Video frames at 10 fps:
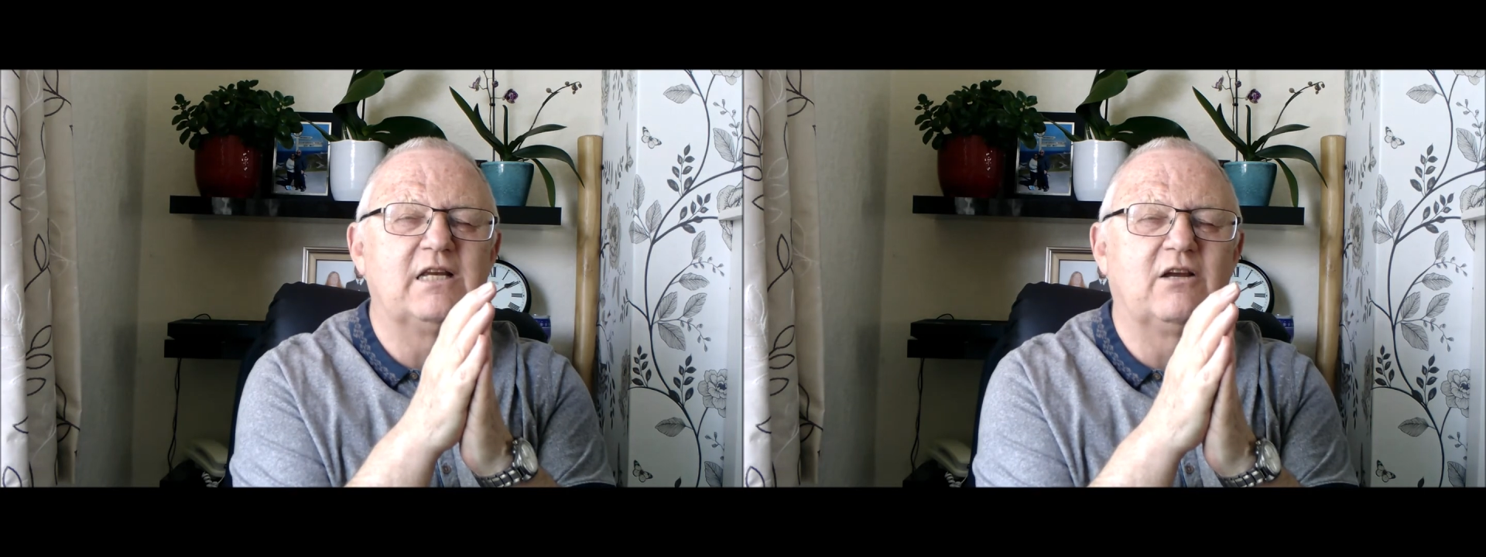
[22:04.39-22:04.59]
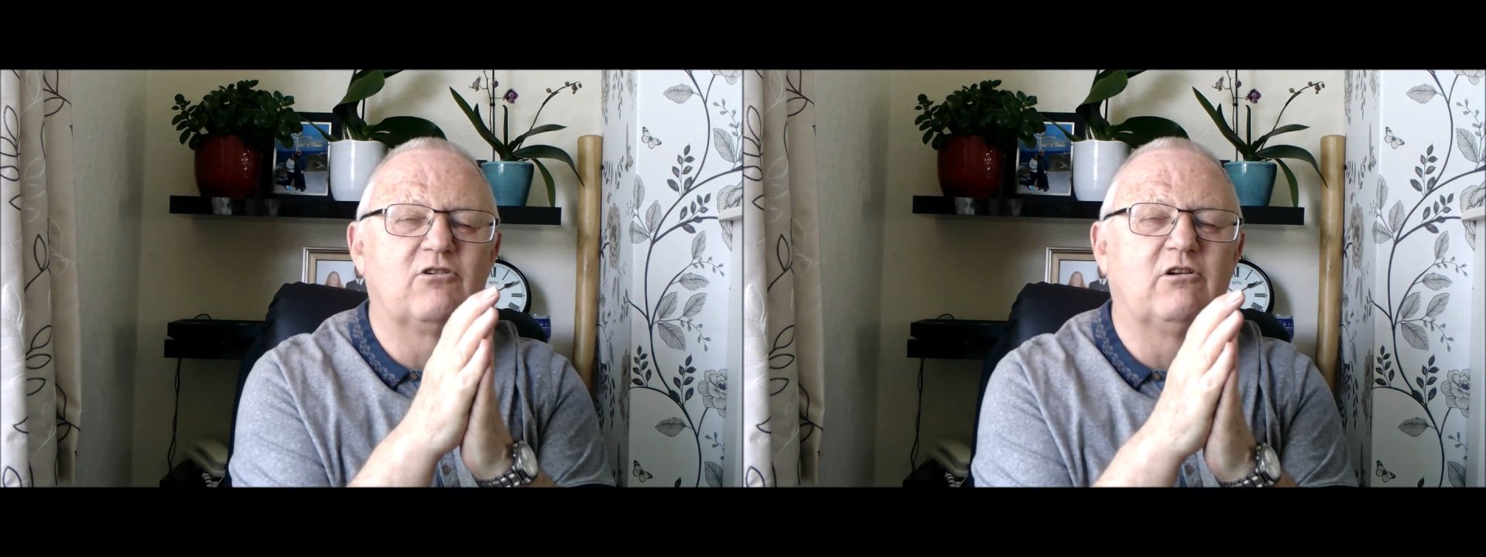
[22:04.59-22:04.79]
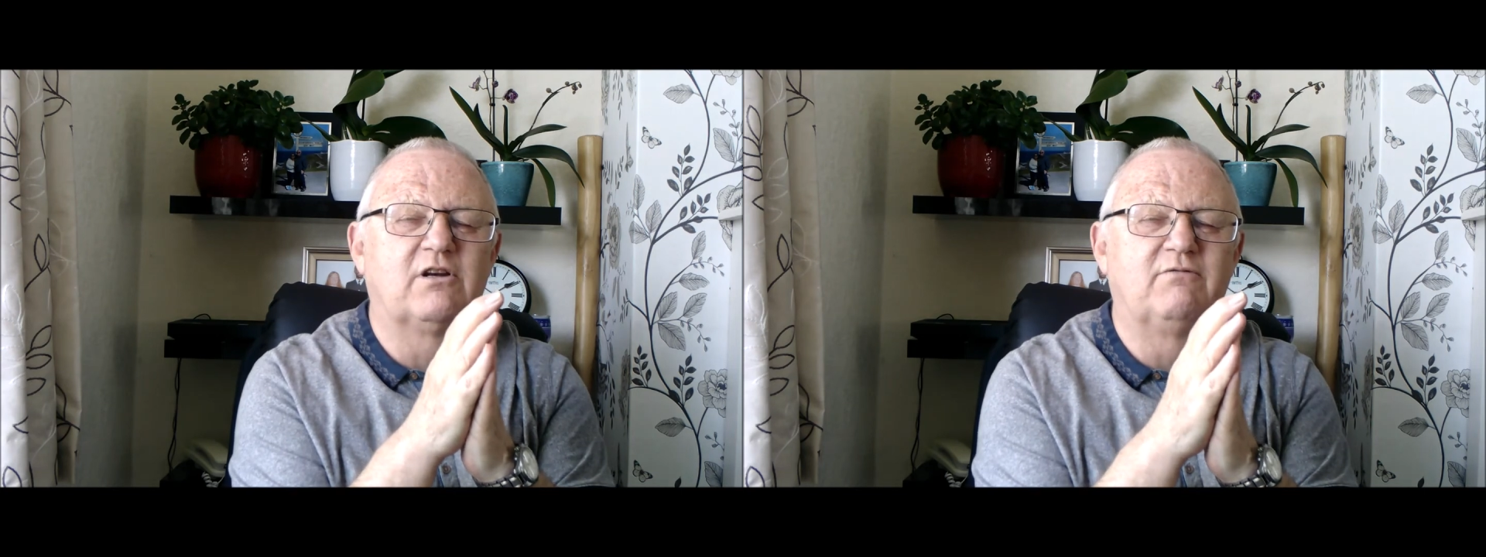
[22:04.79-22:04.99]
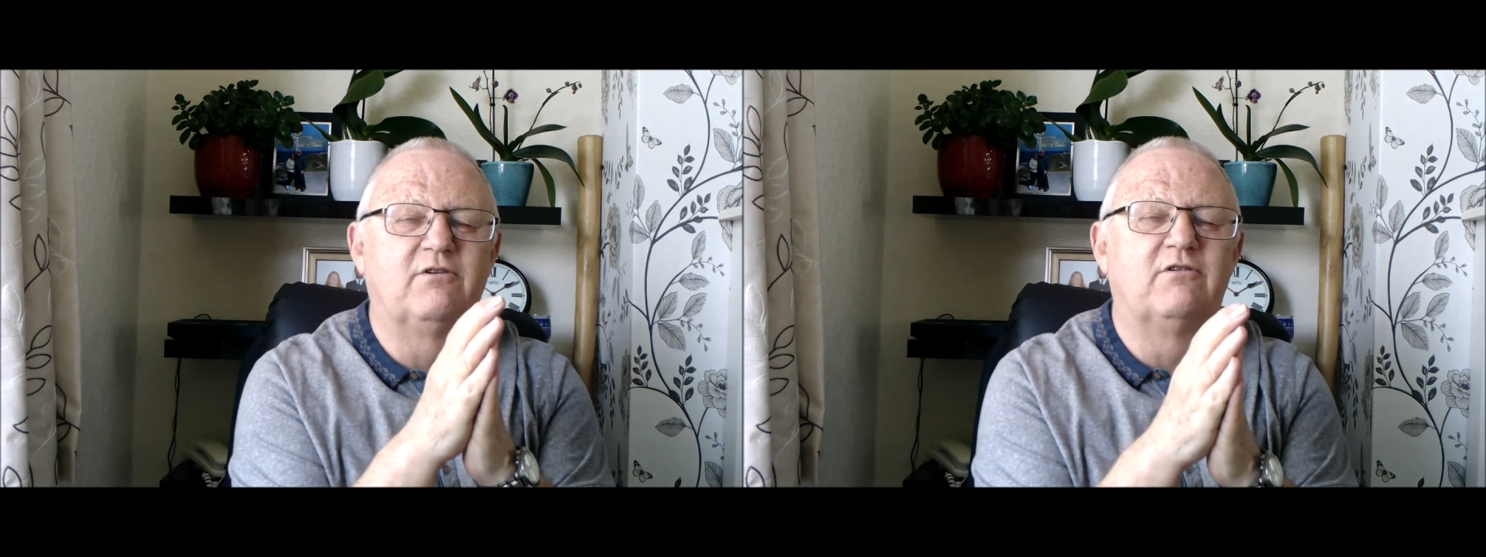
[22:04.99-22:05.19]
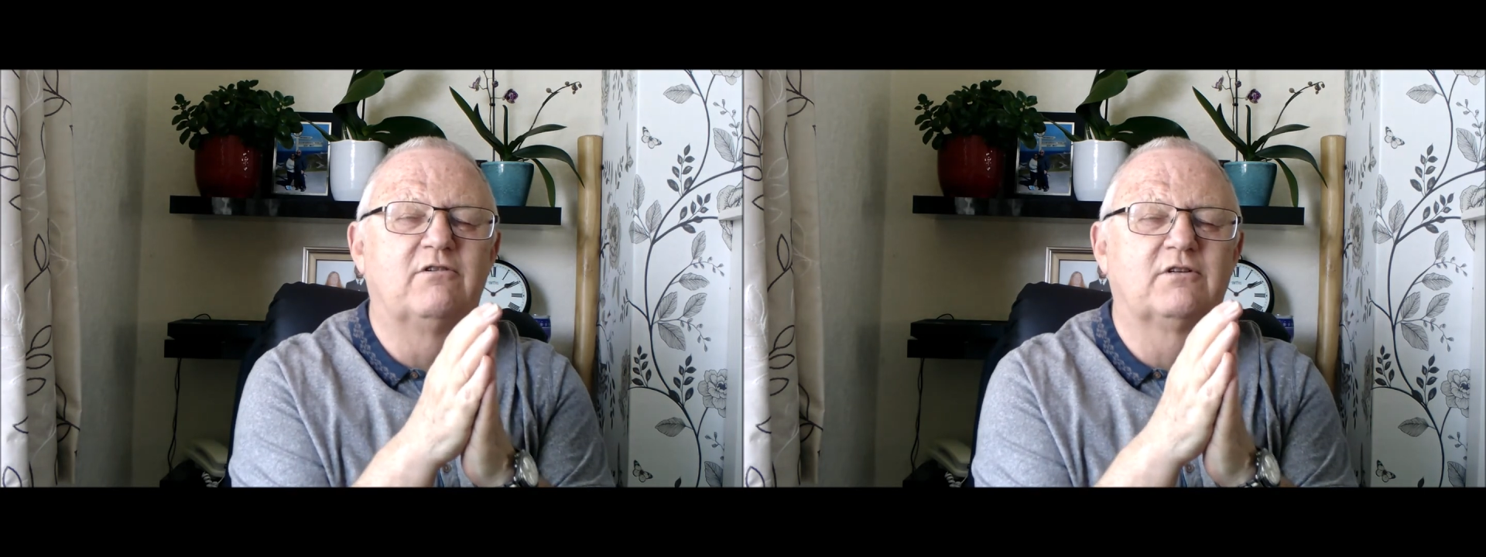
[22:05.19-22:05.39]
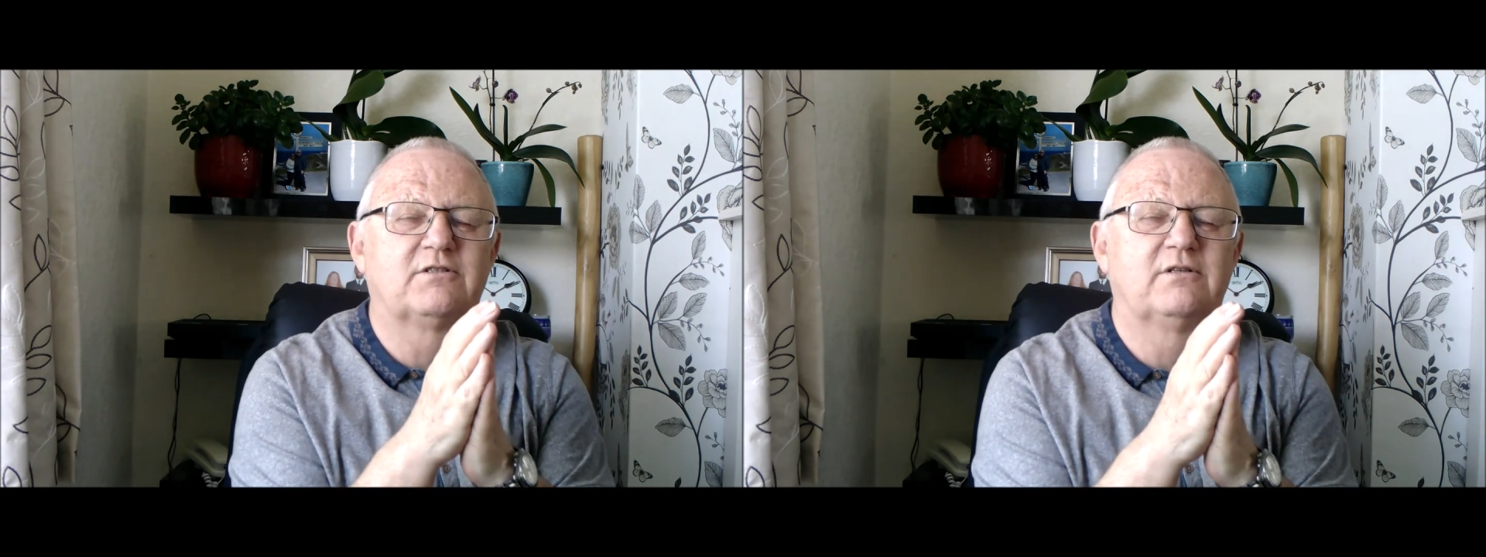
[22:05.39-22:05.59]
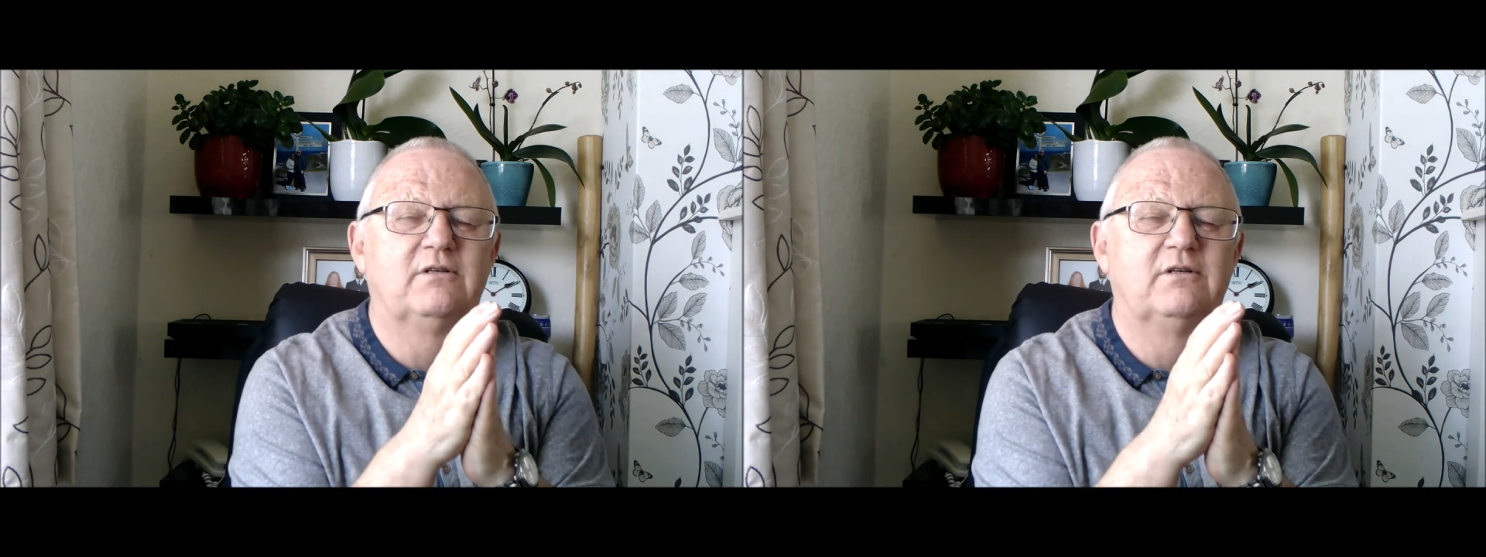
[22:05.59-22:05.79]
thing called divorce.